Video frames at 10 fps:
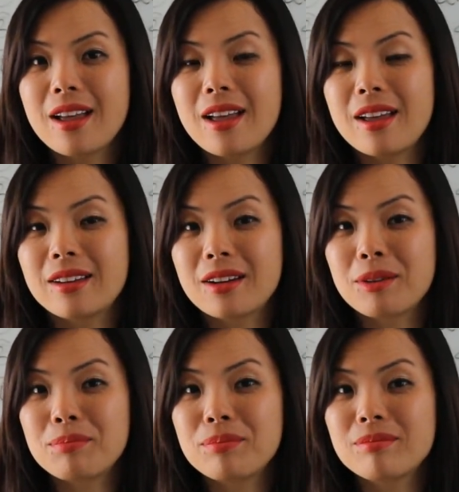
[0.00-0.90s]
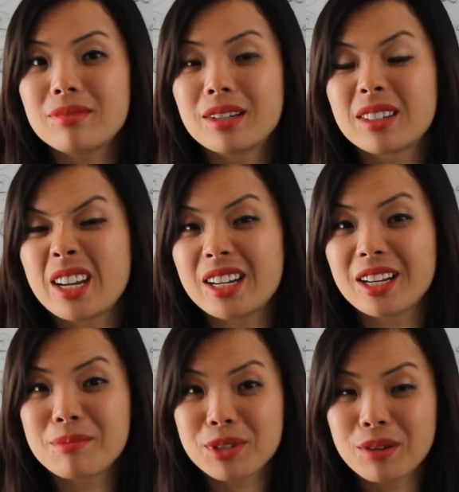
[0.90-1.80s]
end up getting
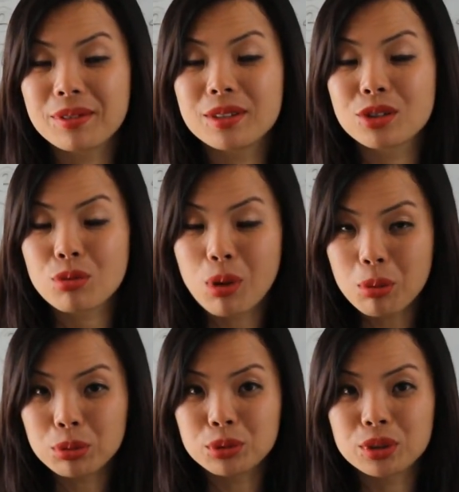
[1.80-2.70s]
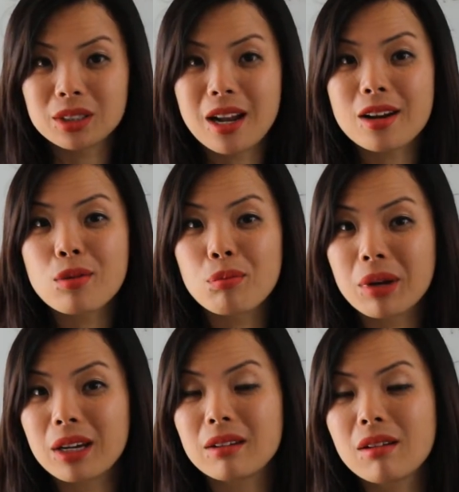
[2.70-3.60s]
himself in trouble. So I don't
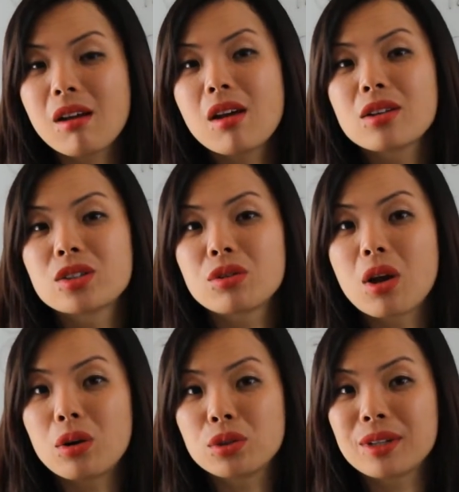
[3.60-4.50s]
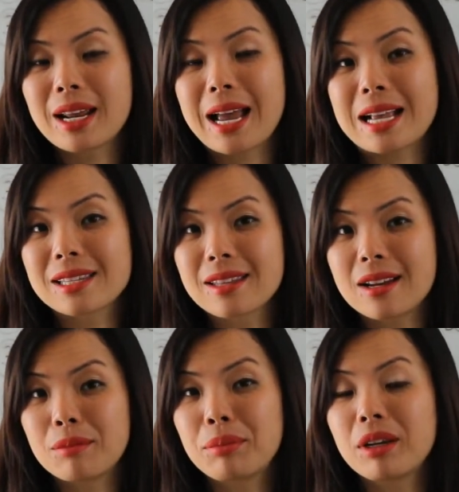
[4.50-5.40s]
mean to go to the
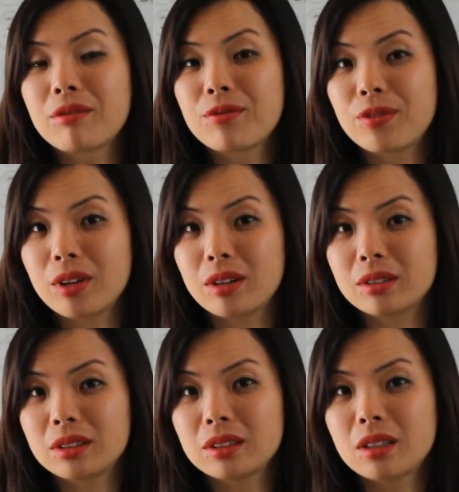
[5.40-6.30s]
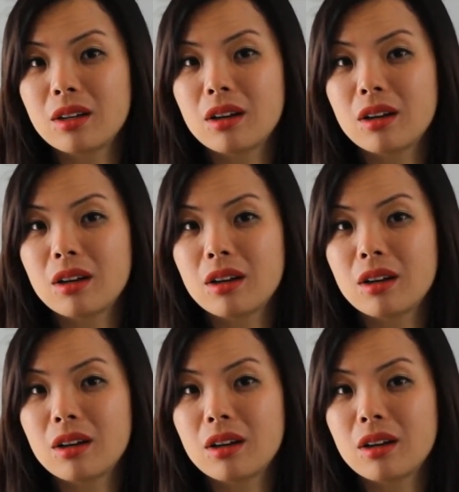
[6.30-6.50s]
extent of being fearless.